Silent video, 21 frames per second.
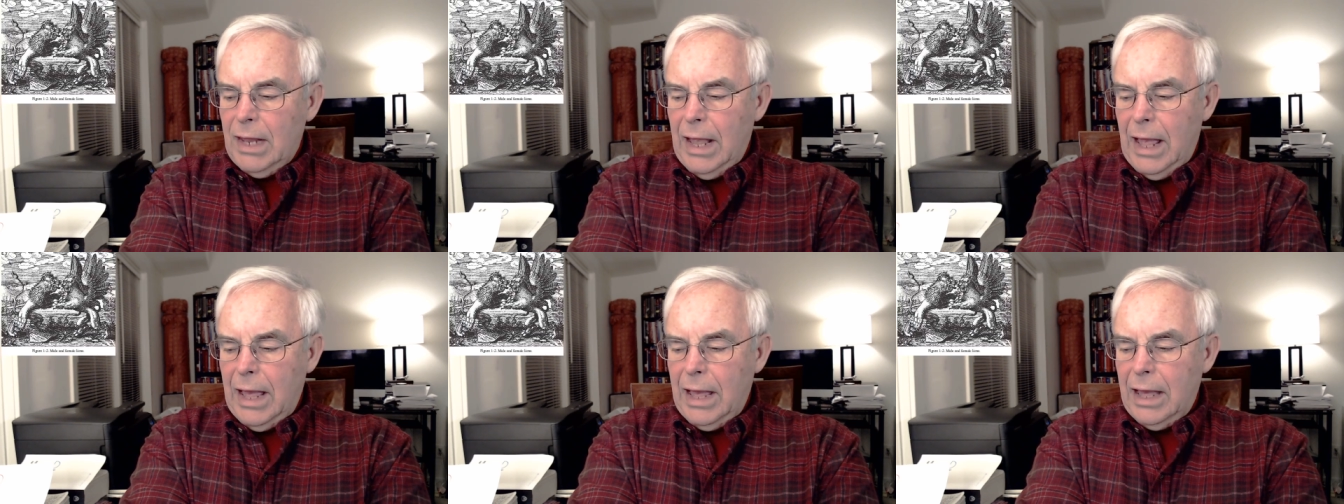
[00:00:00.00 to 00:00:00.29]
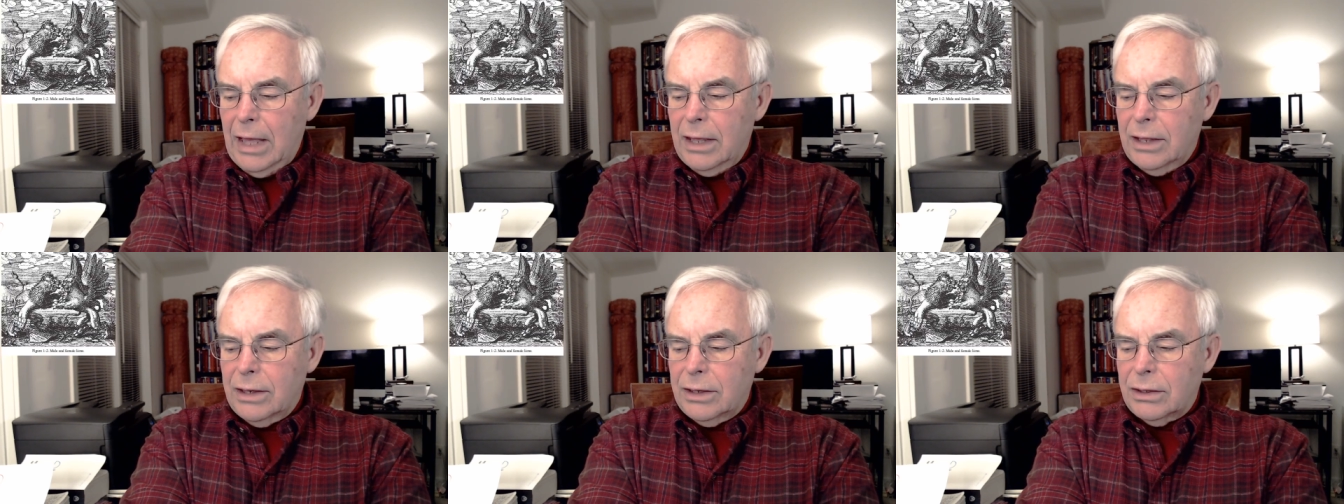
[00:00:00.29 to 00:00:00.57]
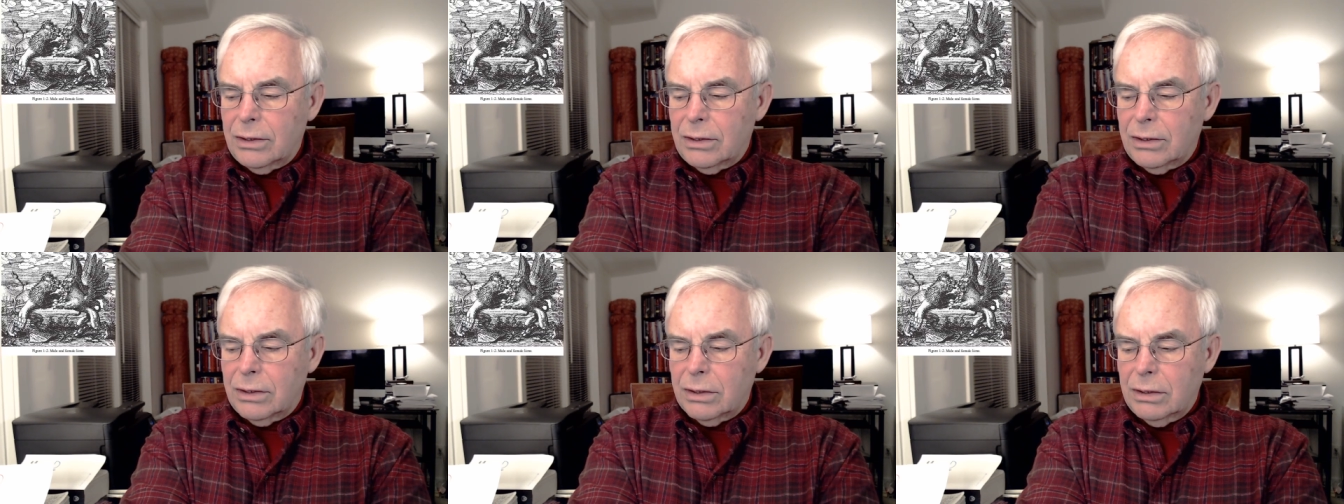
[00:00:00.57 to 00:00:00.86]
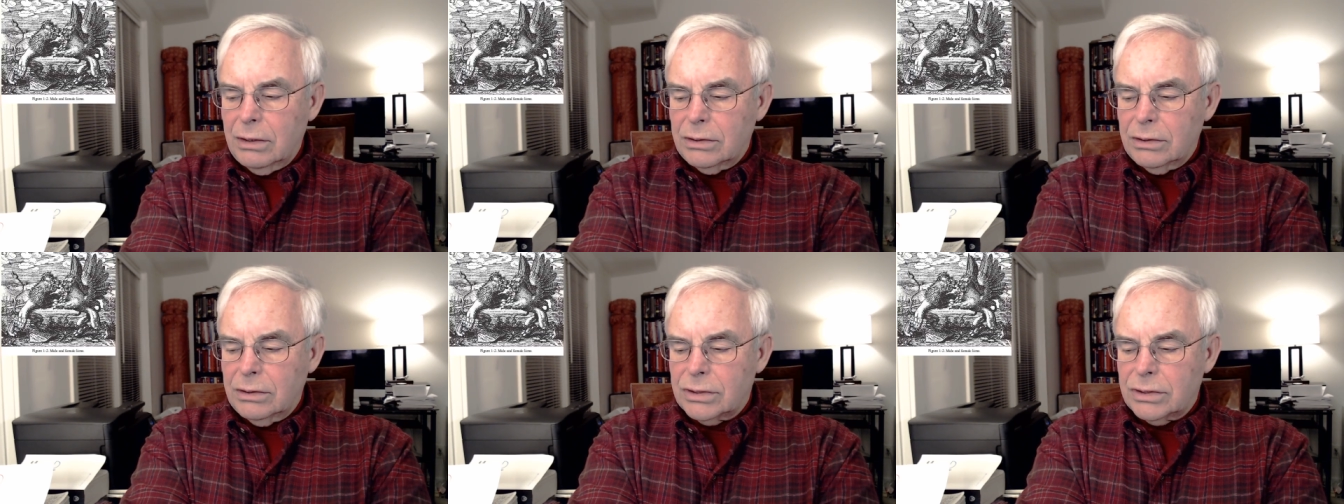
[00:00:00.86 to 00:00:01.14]
And
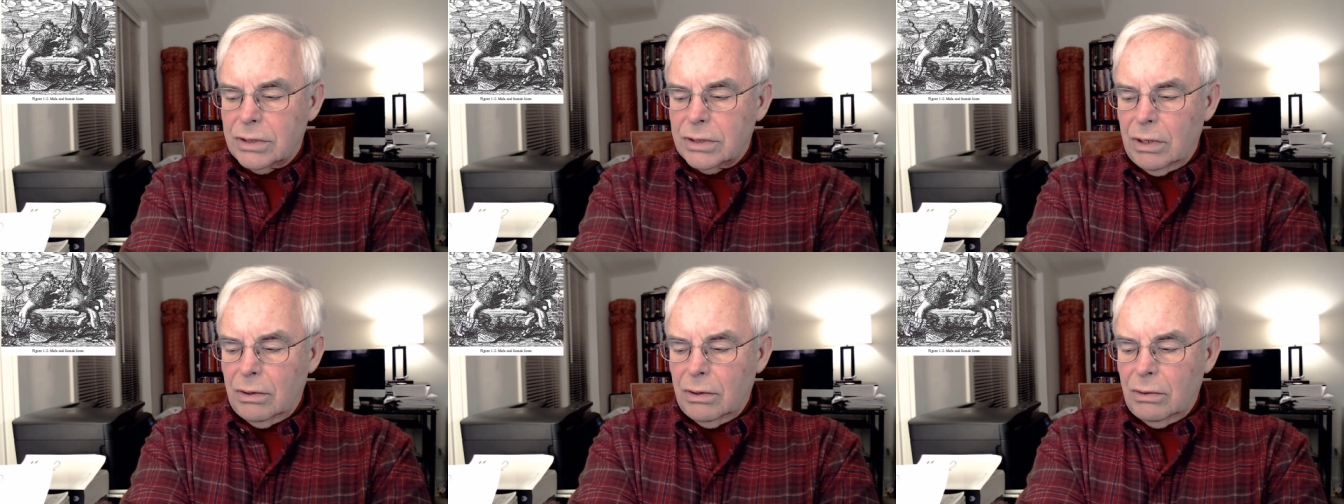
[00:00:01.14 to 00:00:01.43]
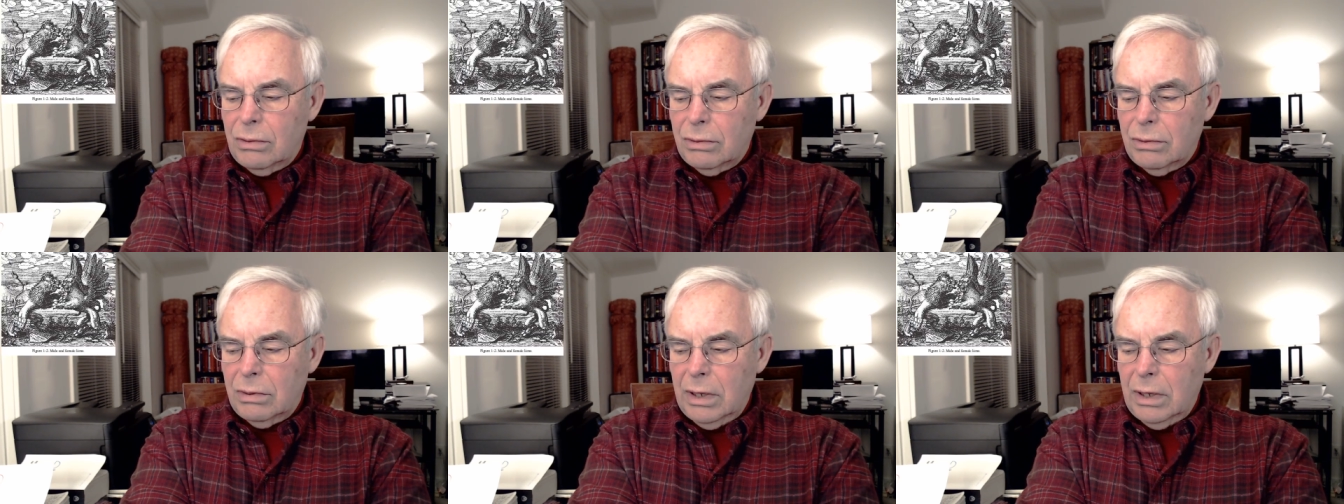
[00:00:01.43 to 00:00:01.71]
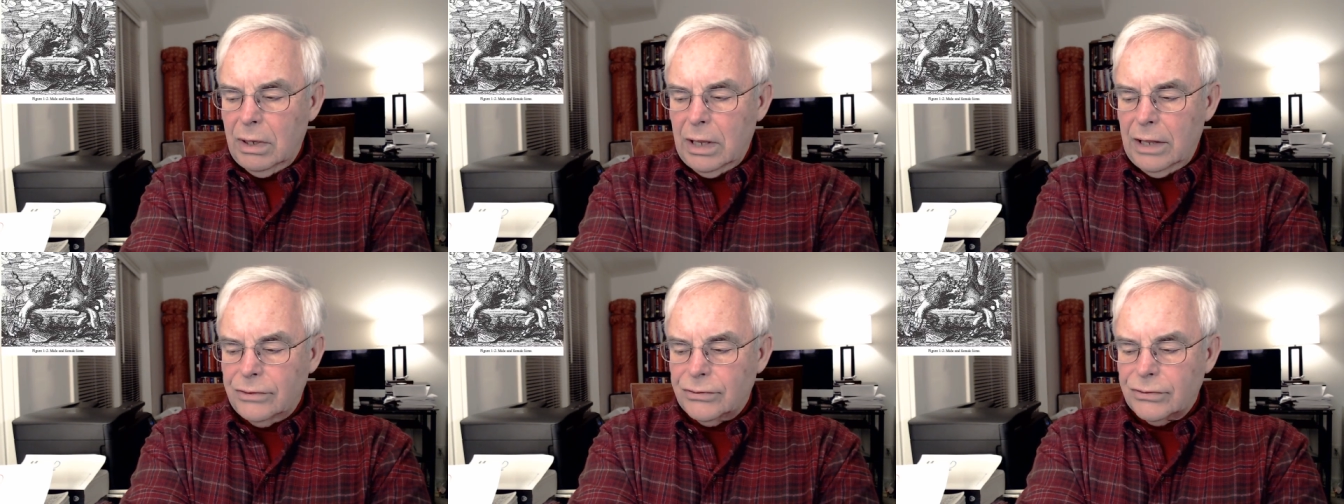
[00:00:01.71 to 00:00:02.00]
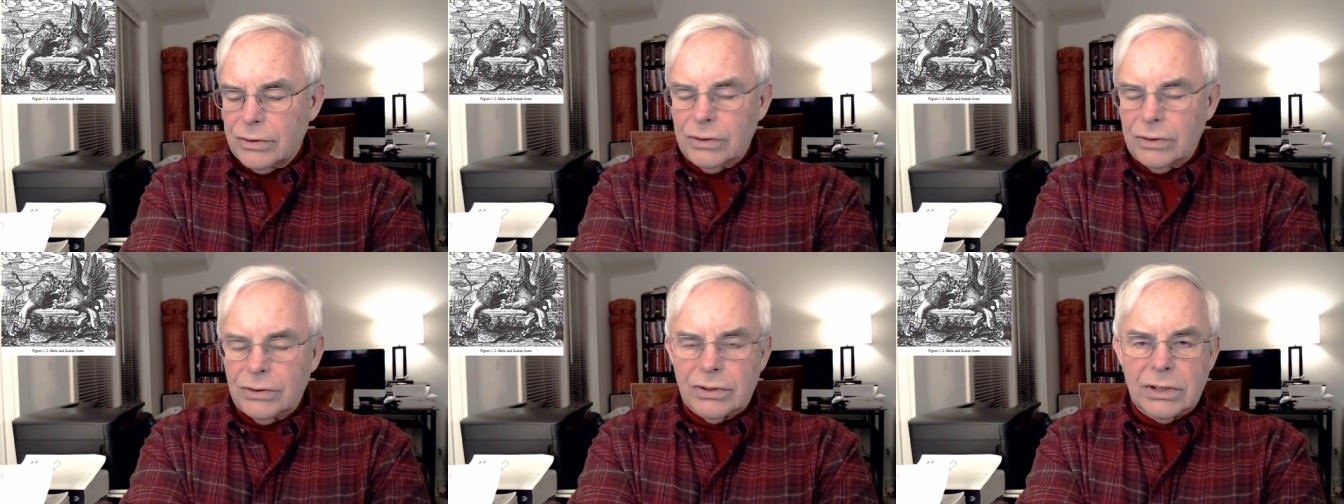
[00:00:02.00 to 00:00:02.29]
so,
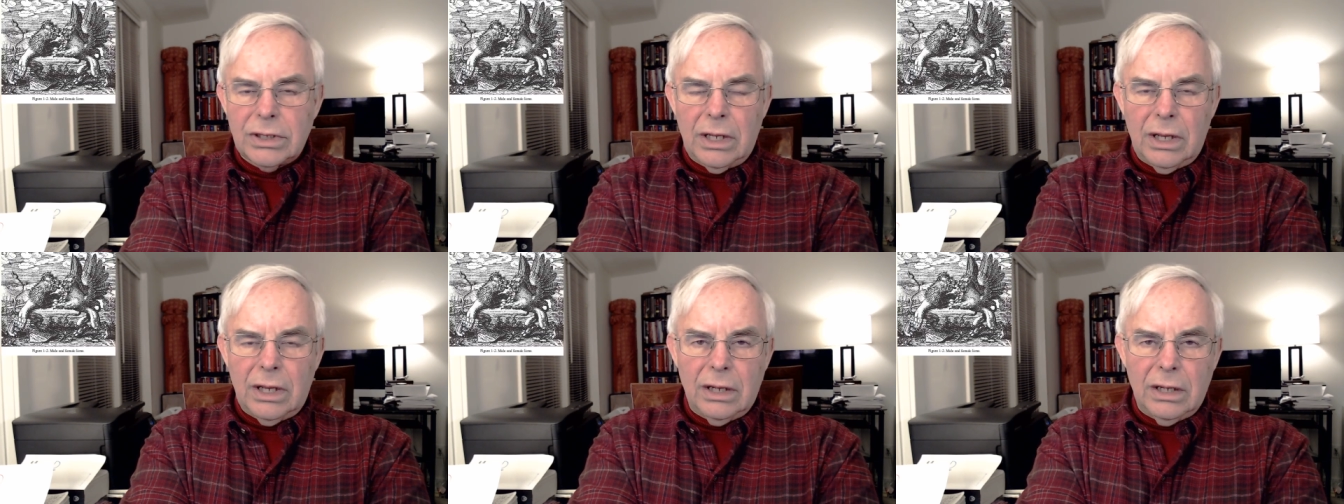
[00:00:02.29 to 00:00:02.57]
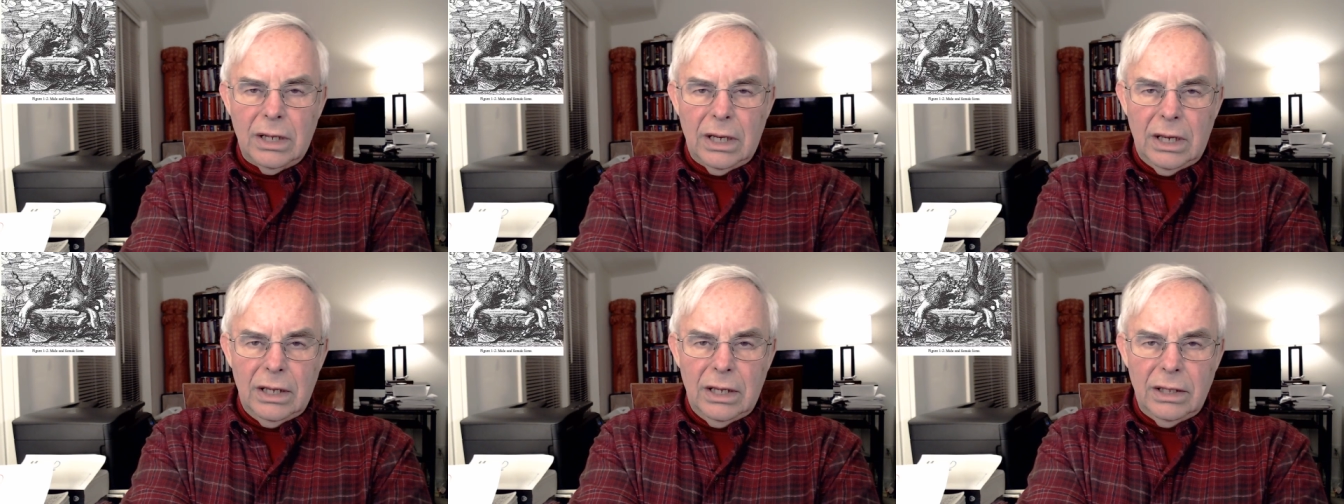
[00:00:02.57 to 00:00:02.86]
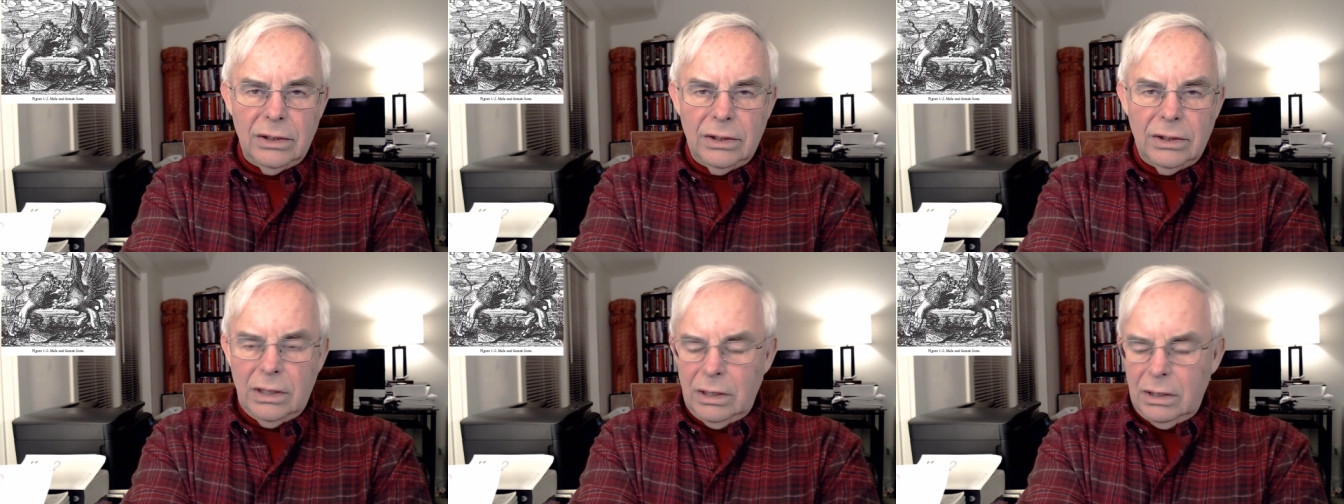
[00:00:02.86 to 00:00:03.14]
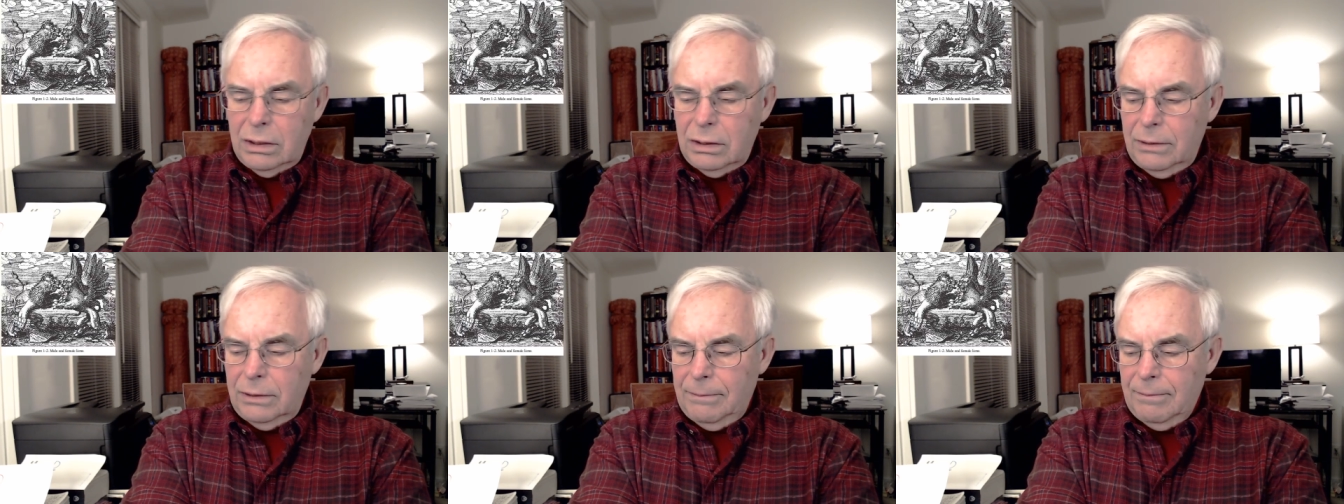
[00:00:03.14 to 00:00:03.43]
as I said, in
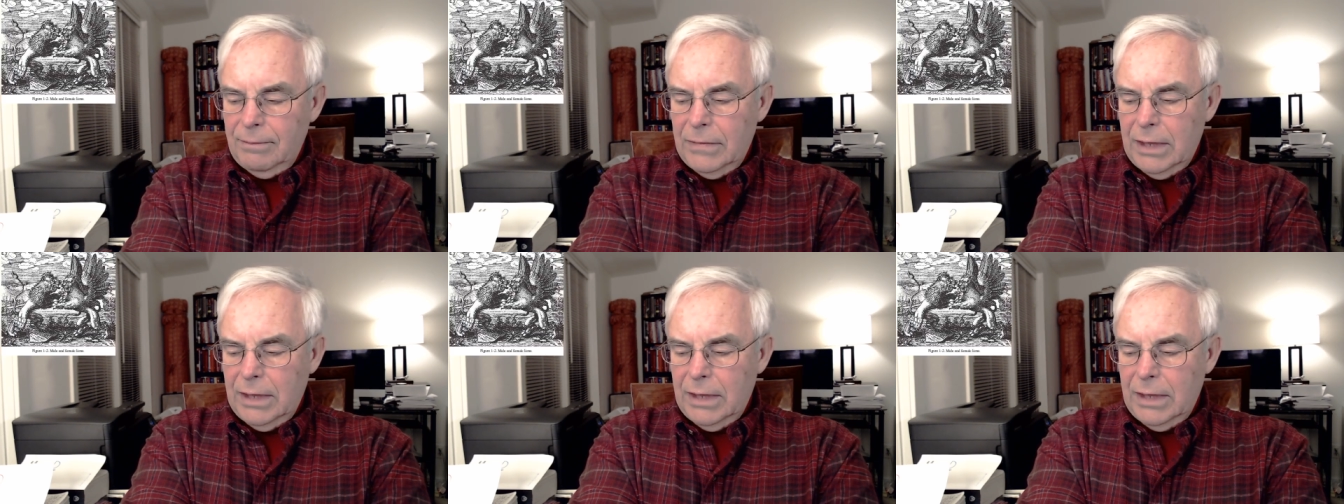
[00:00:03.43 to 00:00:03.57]
the